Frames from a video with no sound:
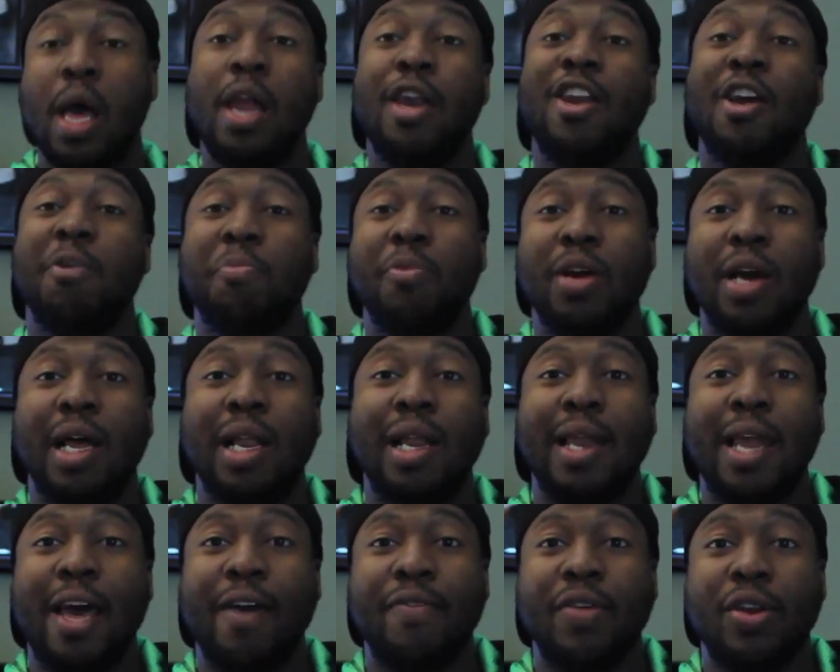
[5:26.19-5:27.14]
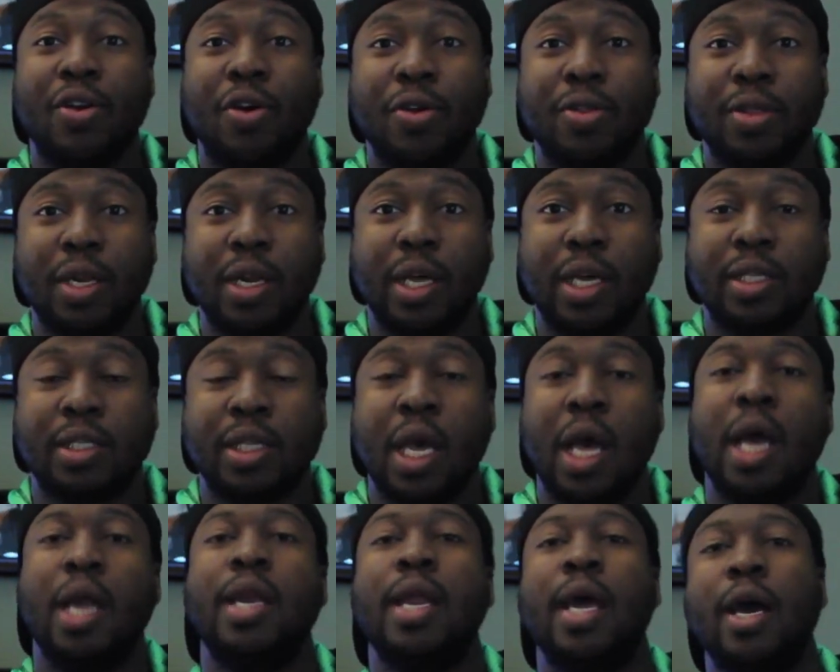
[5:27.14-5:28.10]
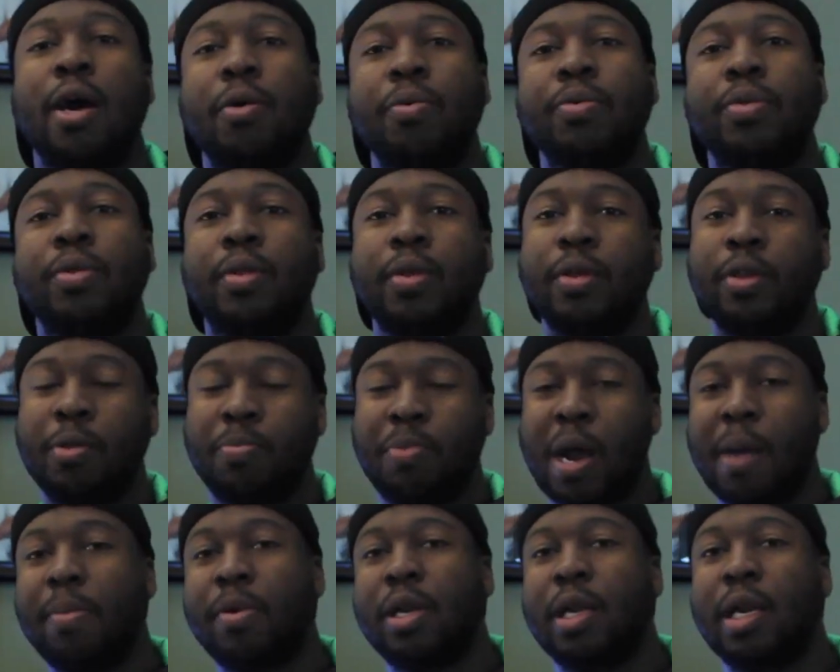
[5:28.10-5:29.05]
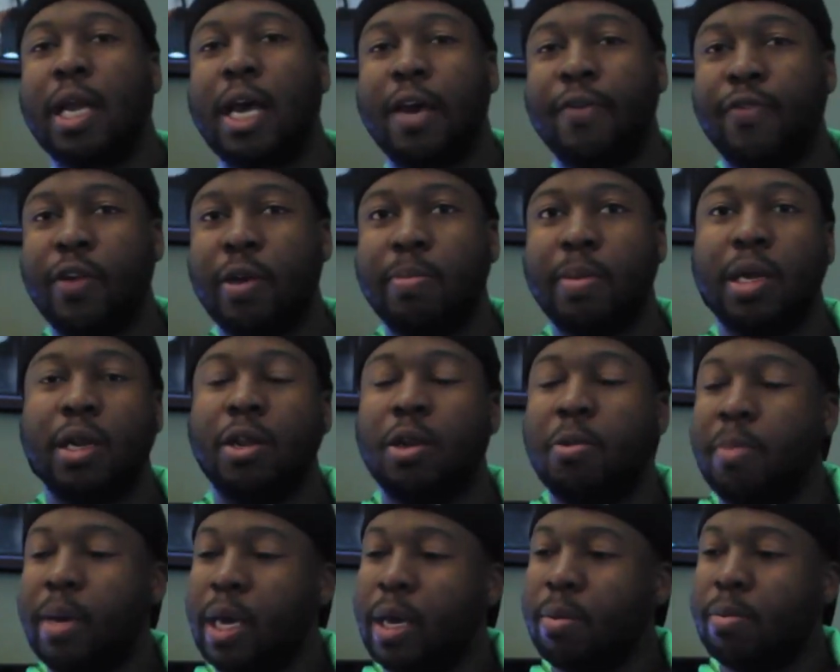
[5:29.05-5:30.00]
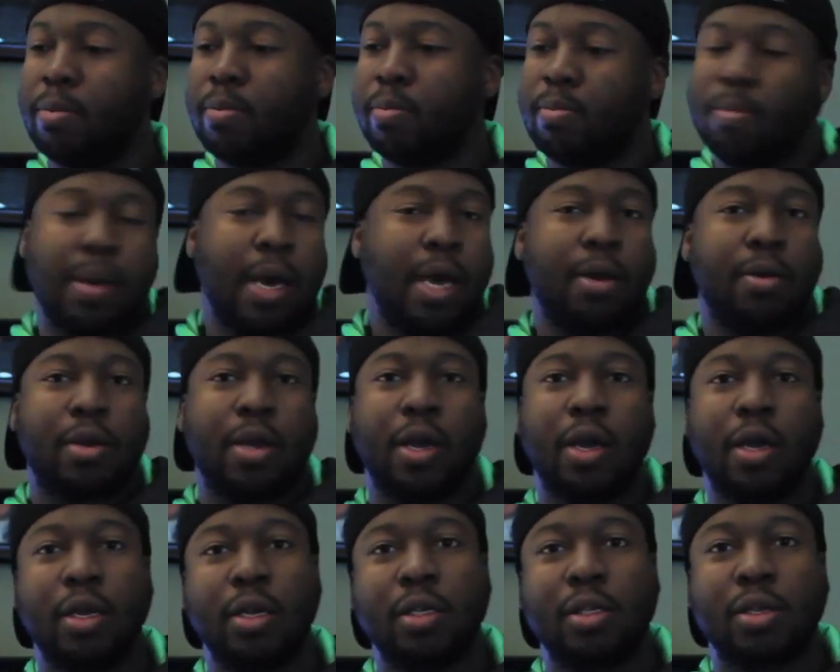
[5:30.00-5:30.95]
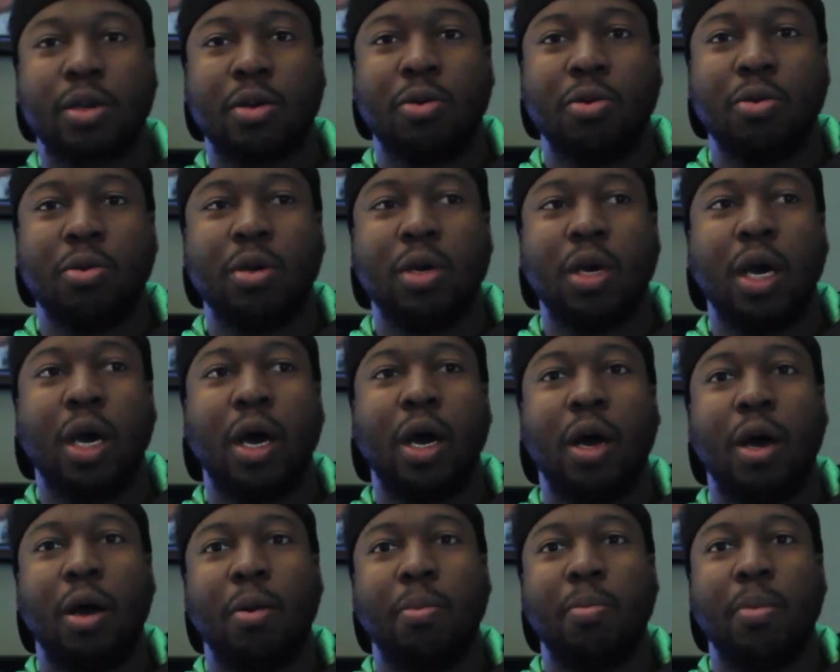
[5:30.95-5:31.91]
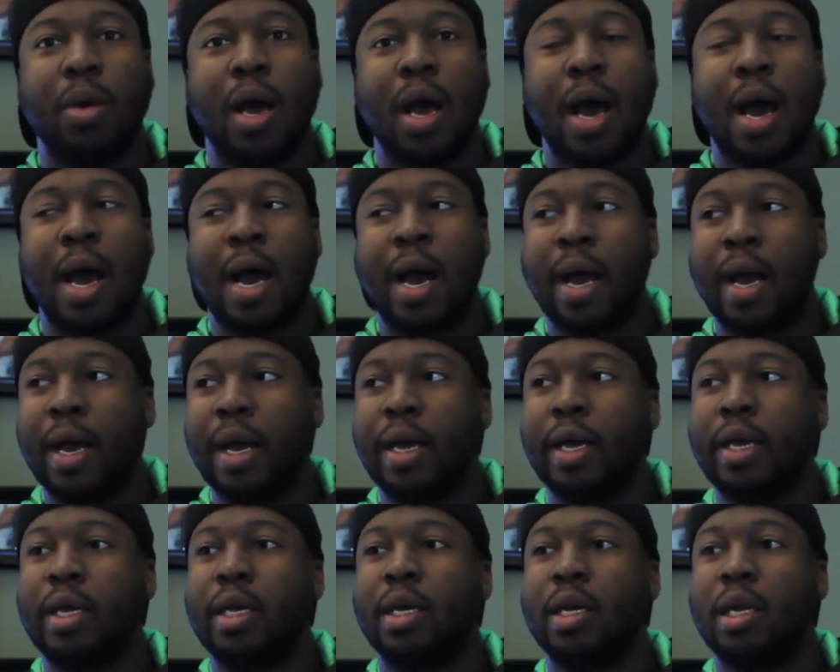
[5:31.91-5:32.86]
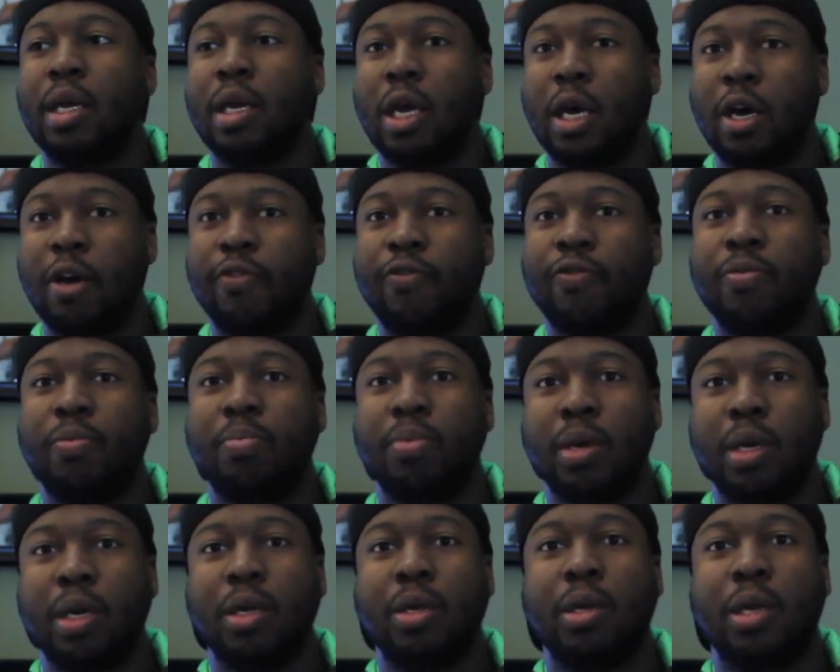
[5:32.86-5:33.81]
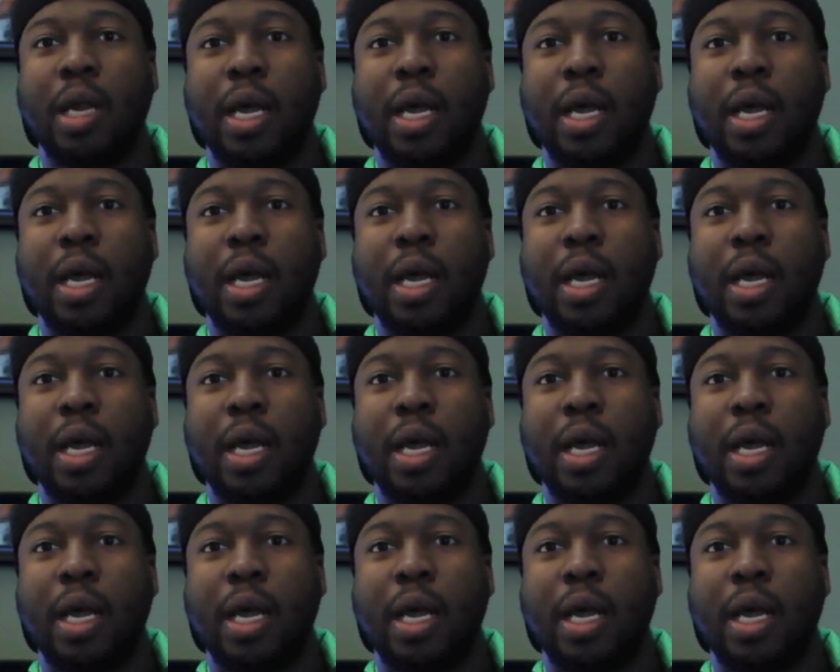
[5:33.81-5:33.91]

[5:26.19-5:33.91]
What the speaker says: Number 11 on the list. Now, you're probably gonna laugh at me a little bit. I don't care, it's cool. I love Pretty Little